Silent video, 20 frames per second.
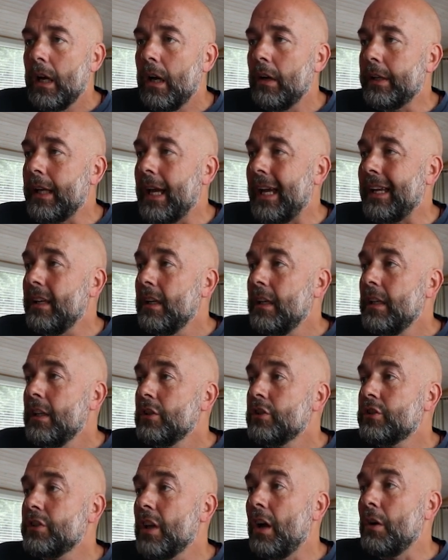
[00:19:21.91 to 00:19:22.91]
Okay,
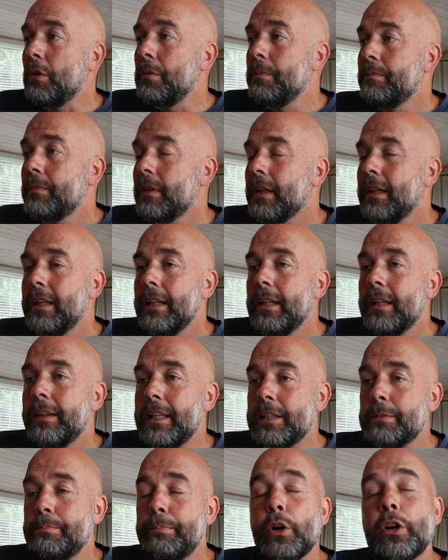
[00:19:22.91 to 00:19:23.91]
so
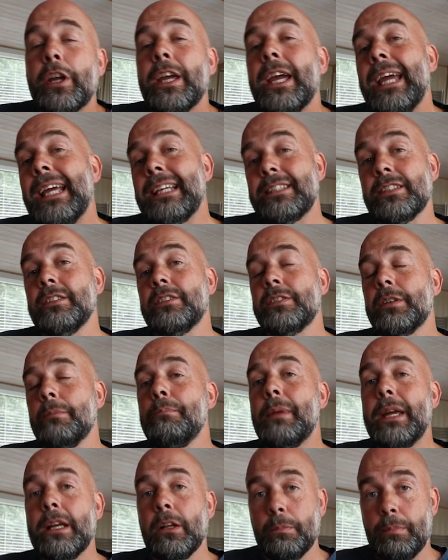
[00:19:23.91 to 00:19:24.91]
this book isn't a
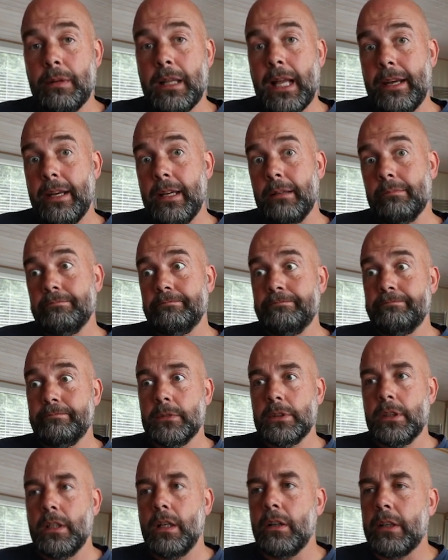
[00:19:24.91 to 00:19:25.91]
meal planner.
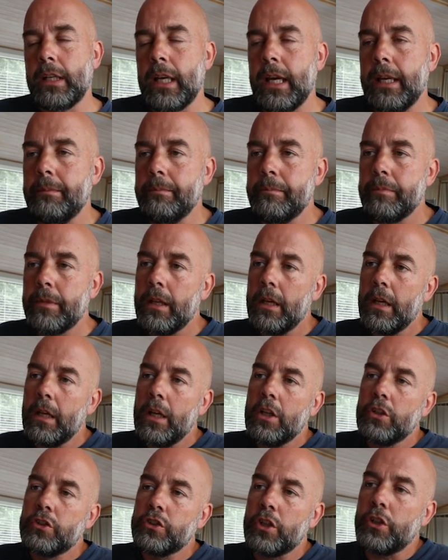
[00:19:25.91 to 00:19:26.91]
Okay,
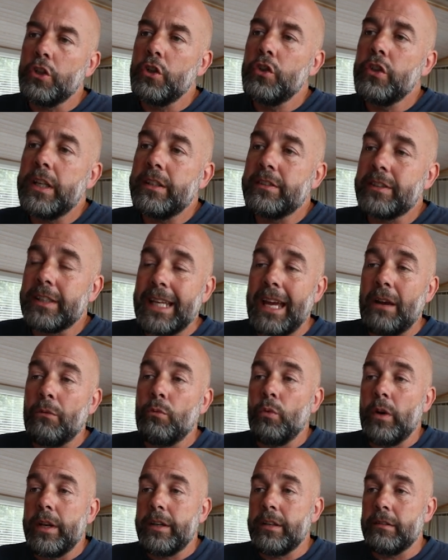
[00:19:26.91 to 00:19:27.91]
so you need to get
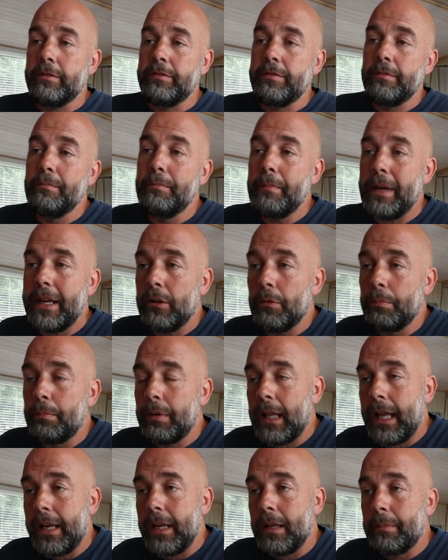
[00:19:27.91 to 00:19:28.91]
rid of meal
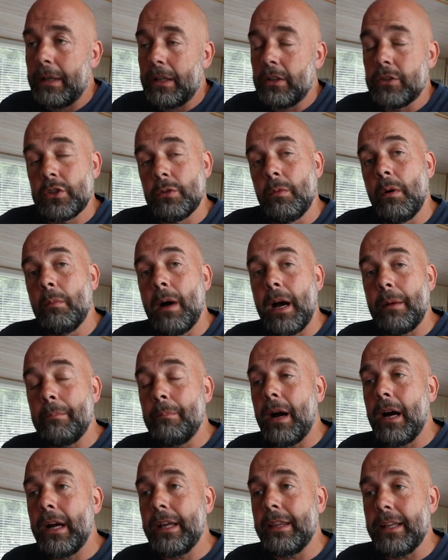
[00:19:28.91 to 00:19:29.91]
planner because someone
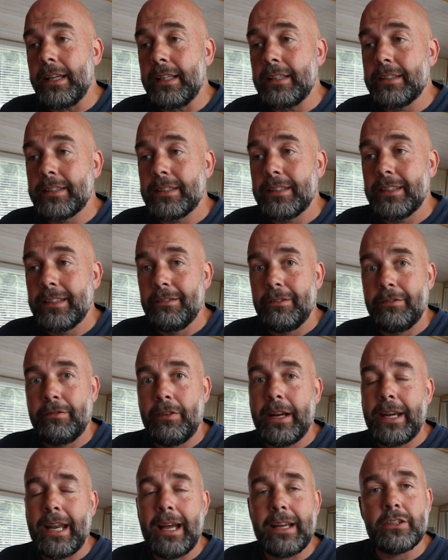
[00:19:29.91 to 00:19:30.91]
might buy this,
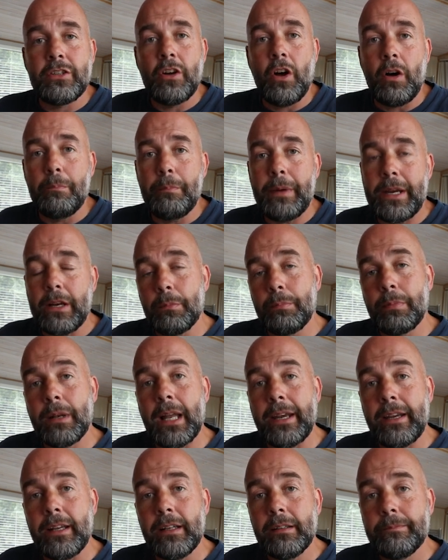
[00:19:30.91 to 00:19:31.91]
find out it's not a meal
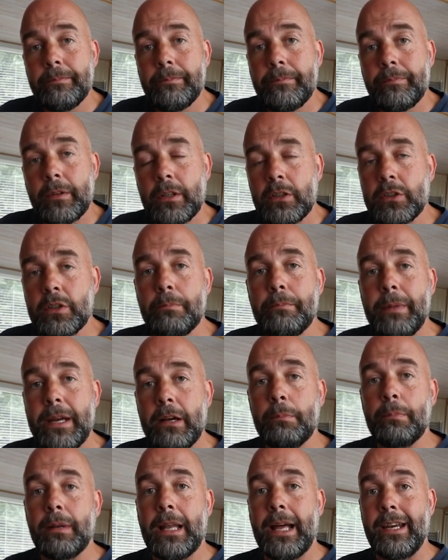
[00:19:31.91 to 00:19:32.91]
planner. Because a
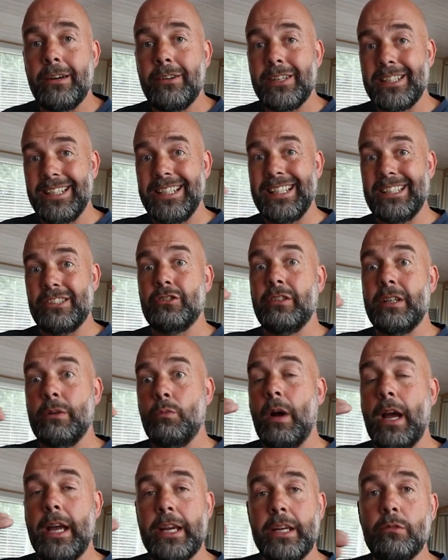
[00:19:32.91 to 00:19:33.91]
meal planner is literally
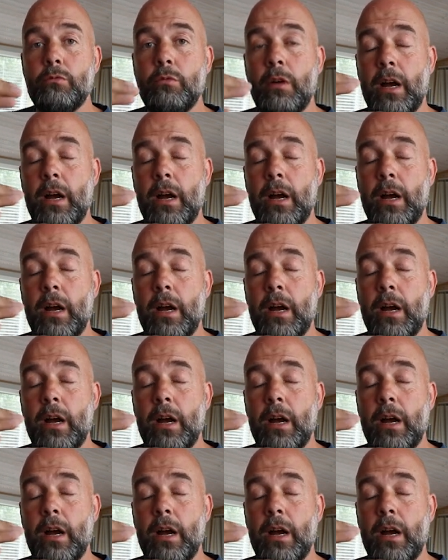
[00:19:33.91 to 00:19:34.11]
where you're